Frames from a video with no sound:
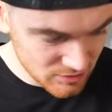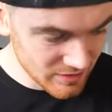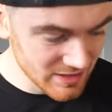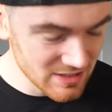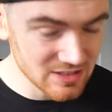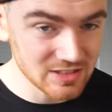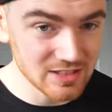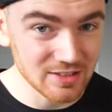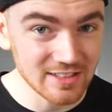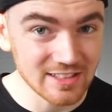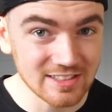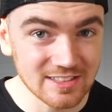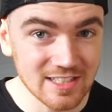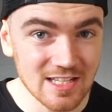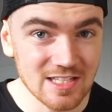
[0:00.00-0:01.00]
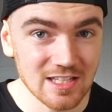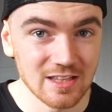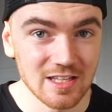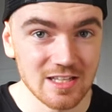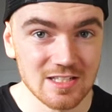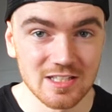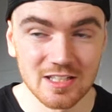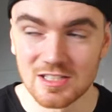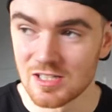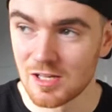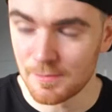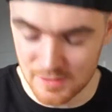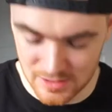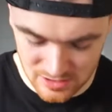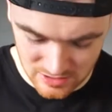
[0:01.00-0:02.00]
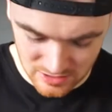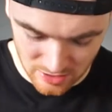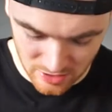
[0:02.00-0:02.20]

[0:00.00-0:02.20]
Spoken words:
not necessarily setting these things up, it's just